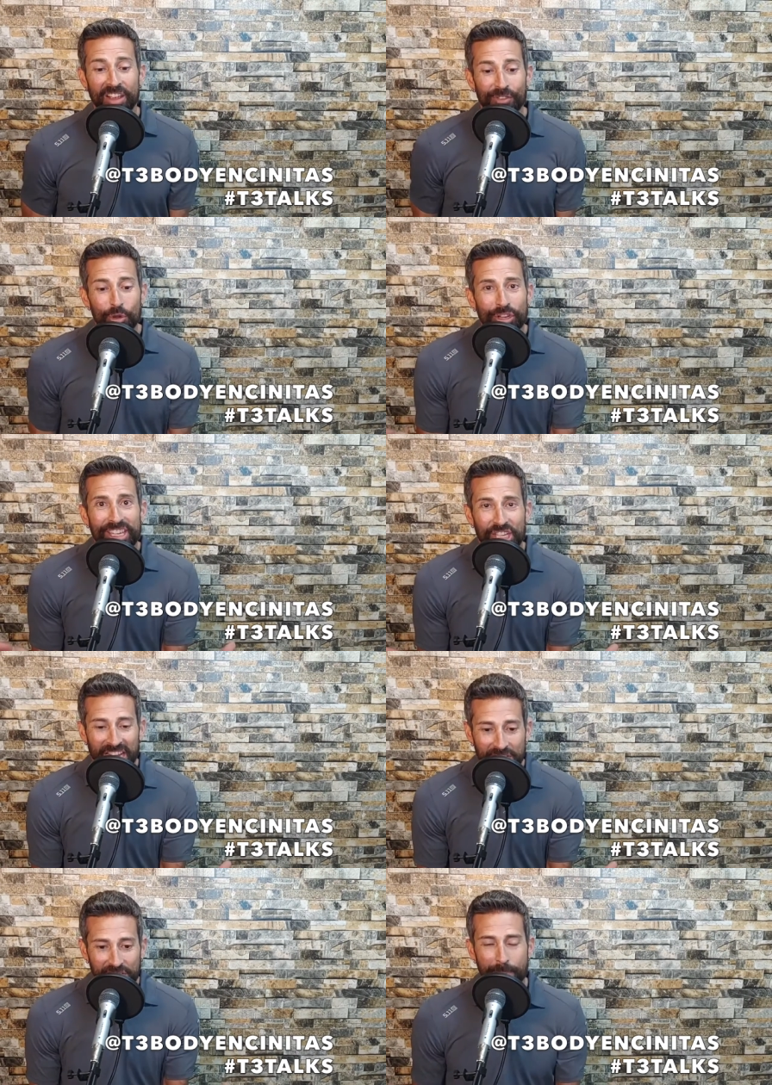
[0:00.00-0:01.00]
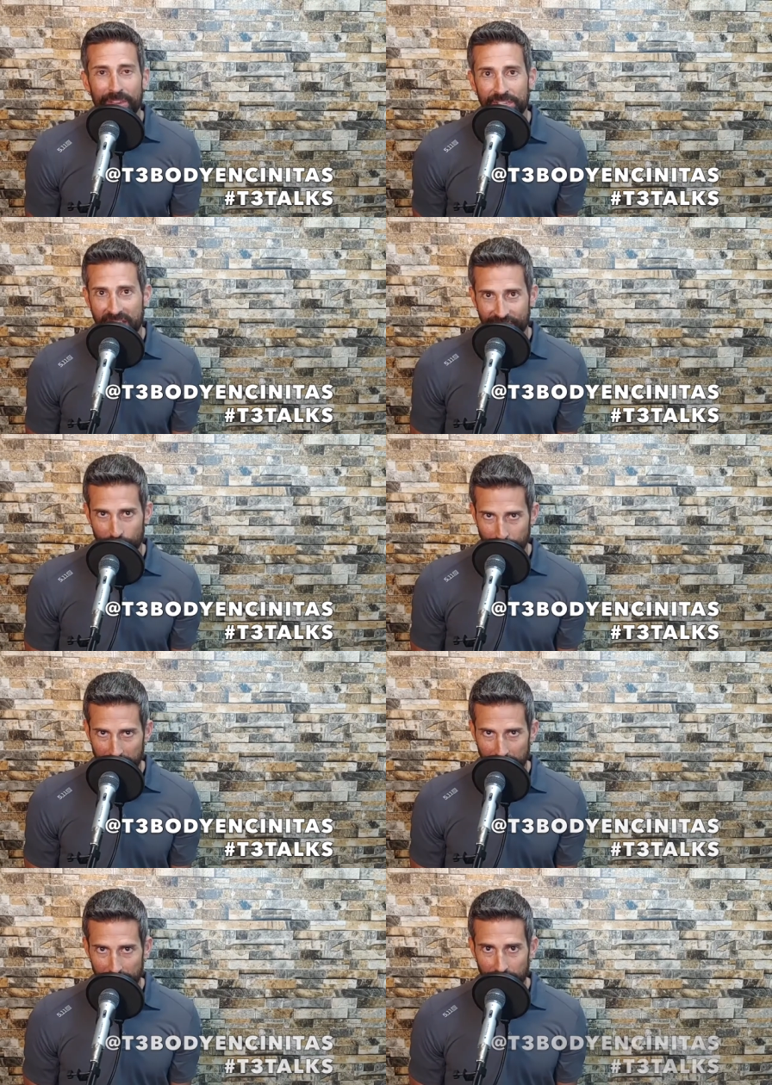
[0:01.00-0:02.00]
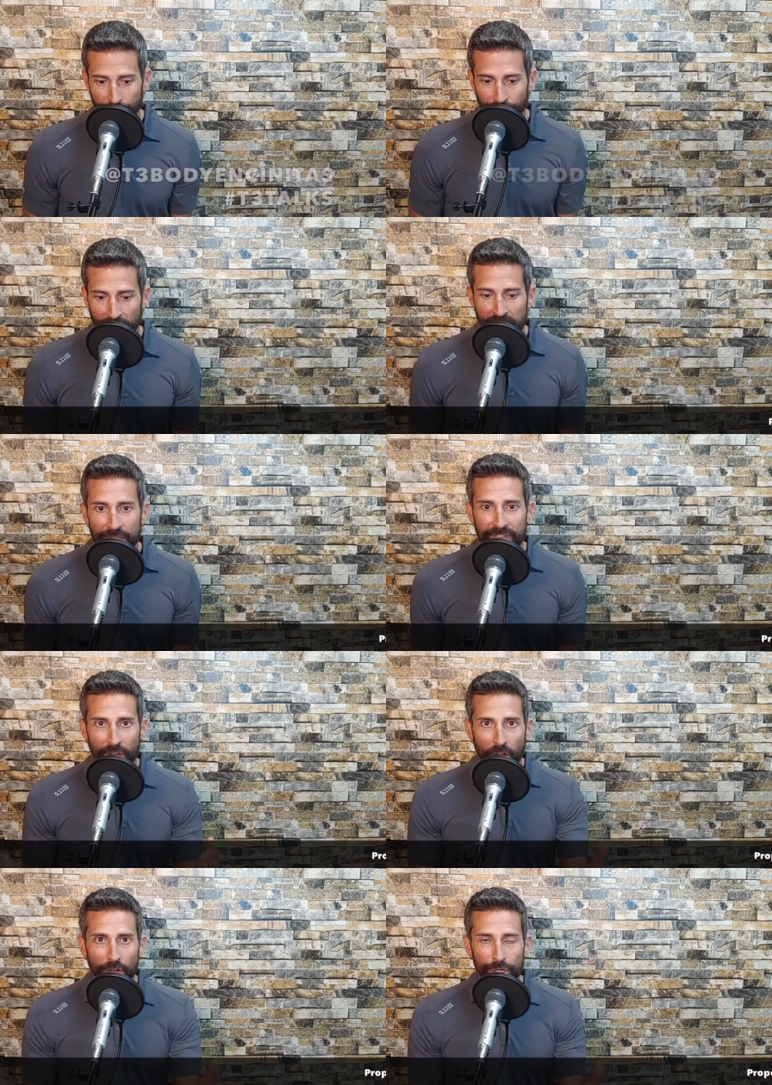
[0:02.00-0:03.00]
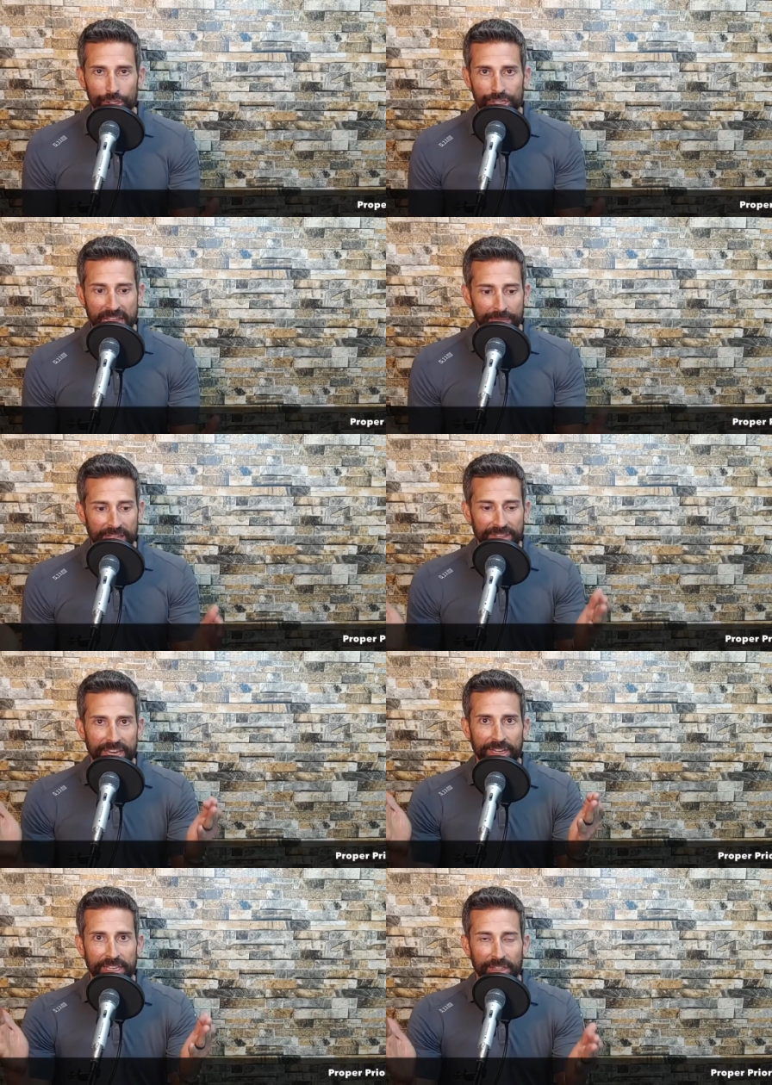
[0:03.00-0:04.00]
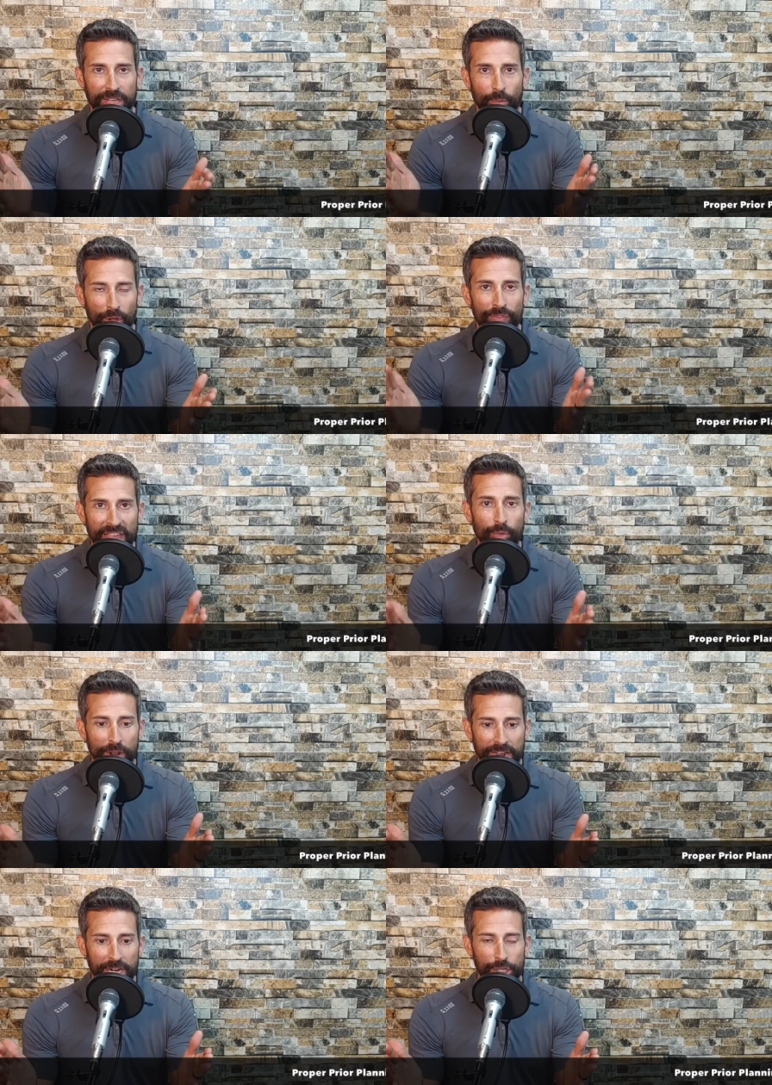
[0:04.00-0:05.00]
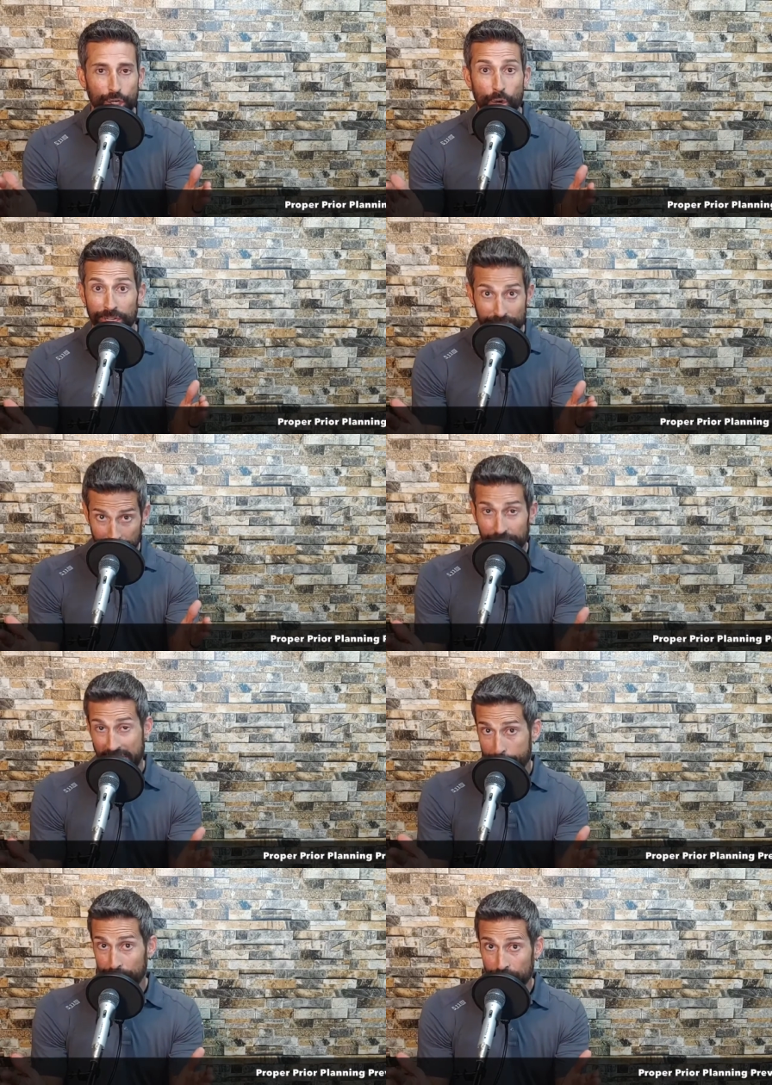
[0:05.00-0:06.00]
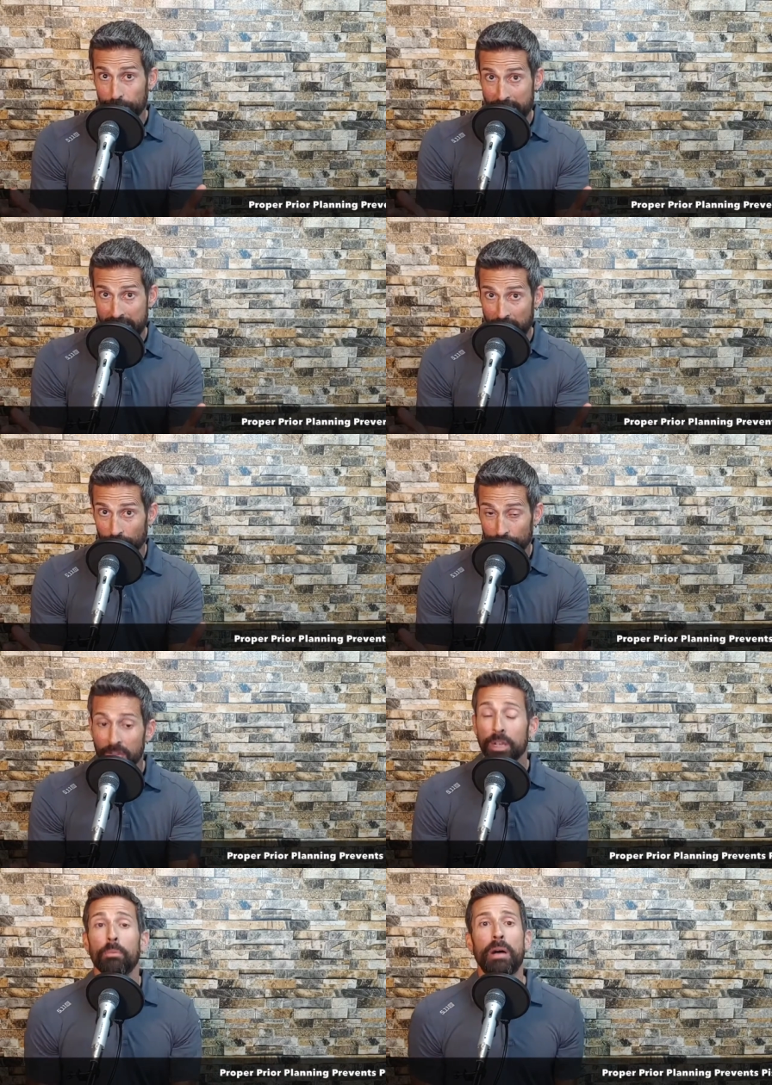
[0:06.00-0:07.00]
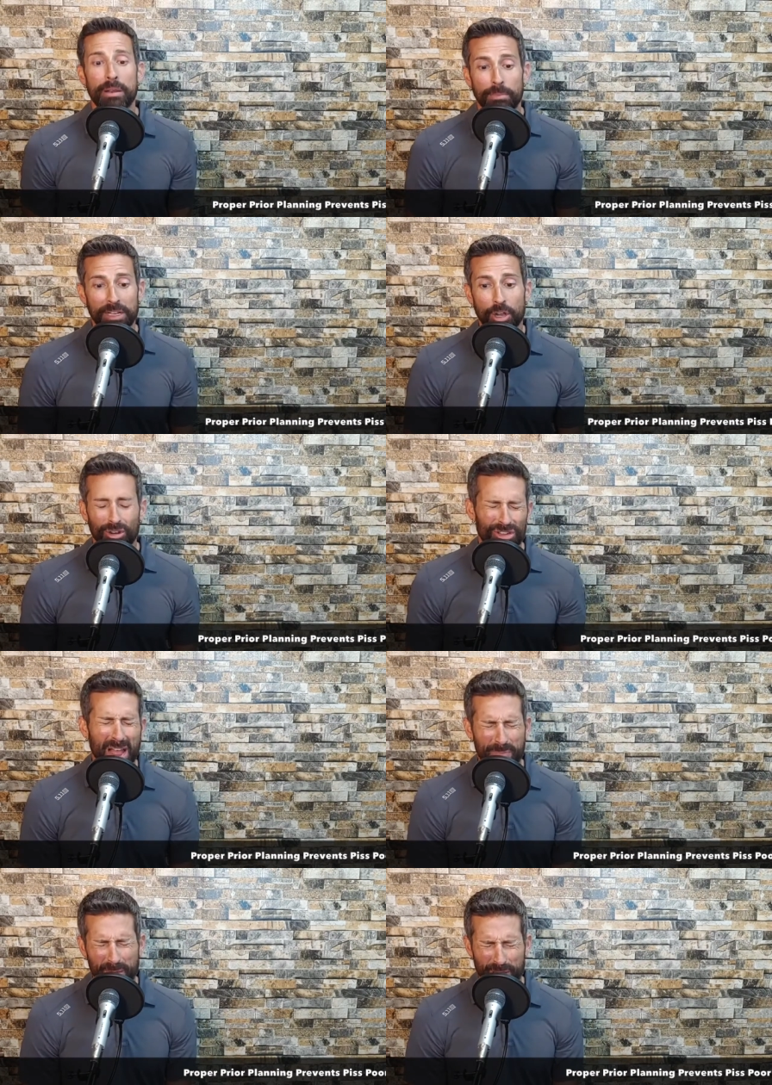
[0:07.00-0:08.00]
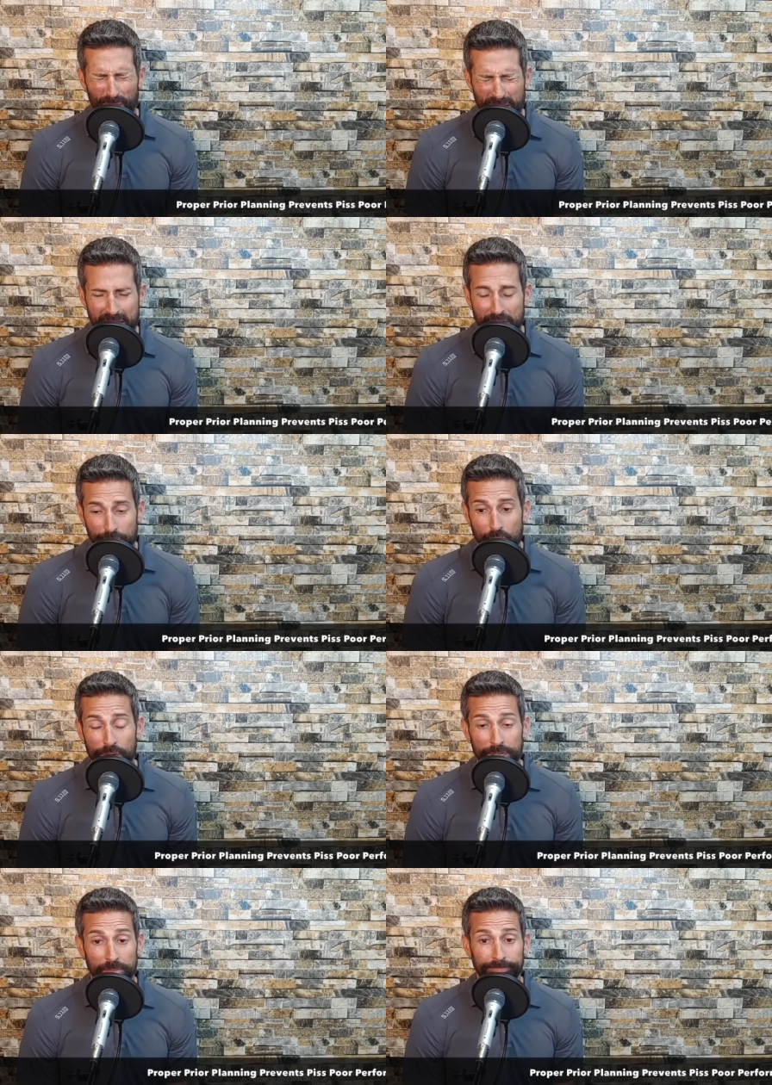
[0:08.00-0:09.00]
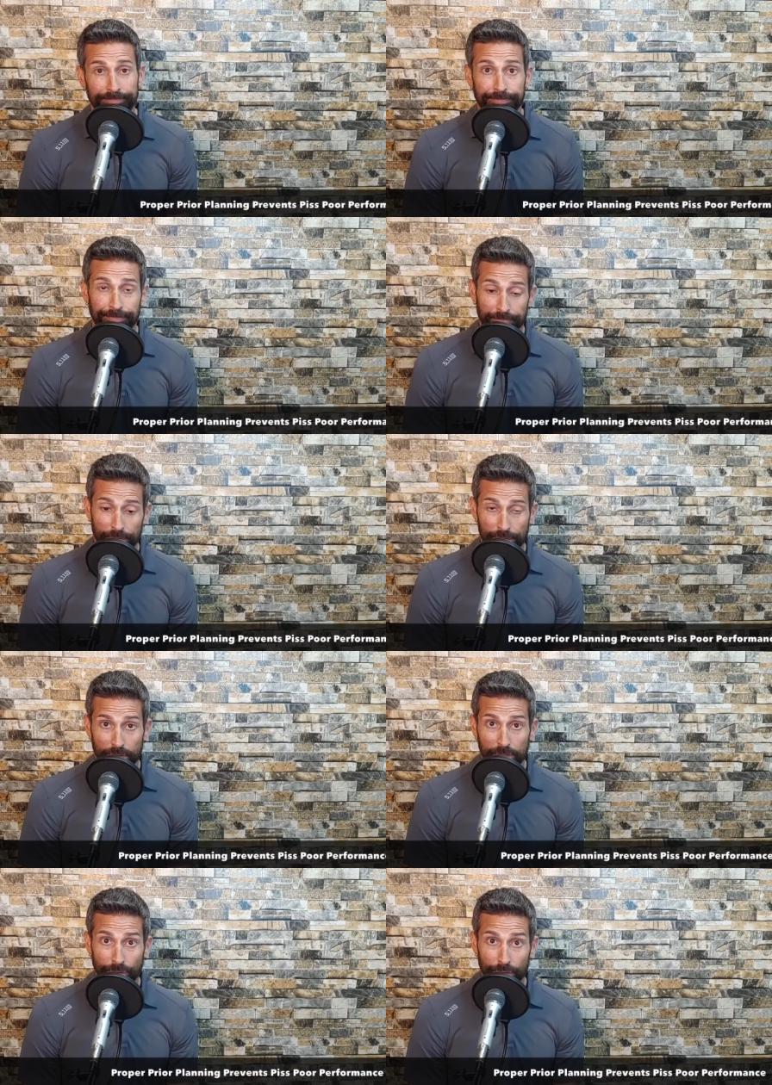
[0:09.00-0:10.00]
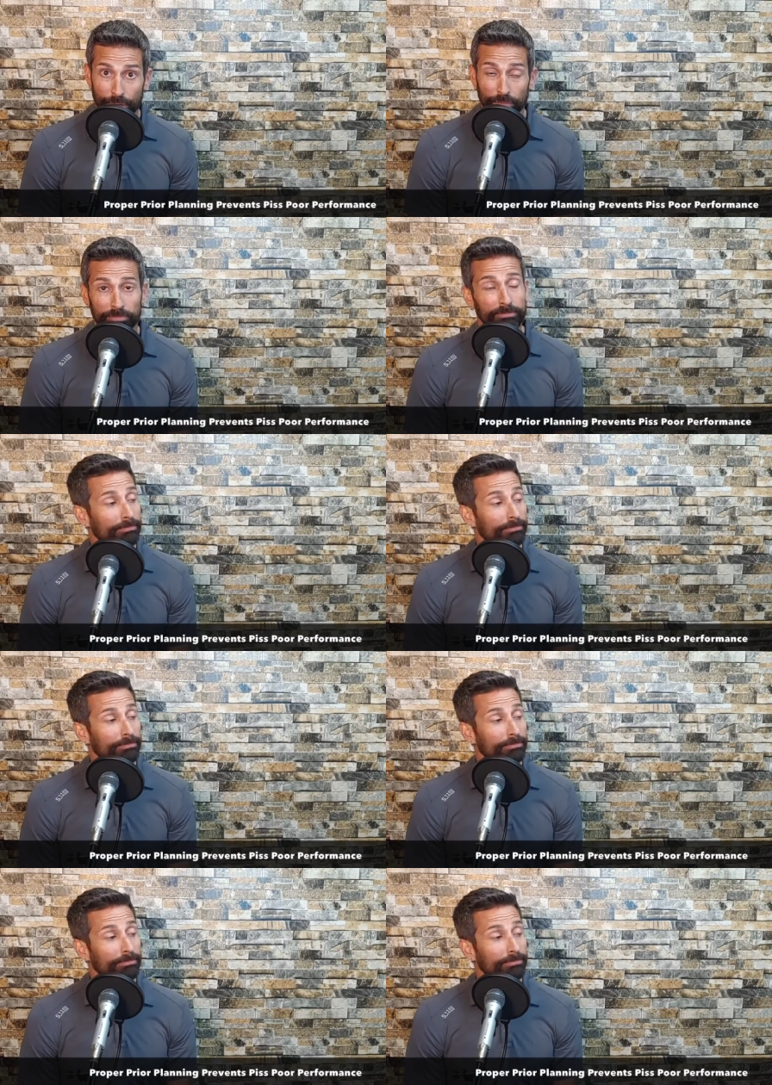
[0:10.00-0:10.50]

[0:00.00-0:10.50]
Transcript: If you teach them the seven Ps, they'll understand that they that when they run out of chonies, and this happens in my house, my, my daughter goes, hi, Papi, I ran out of chonies. Sucks for you.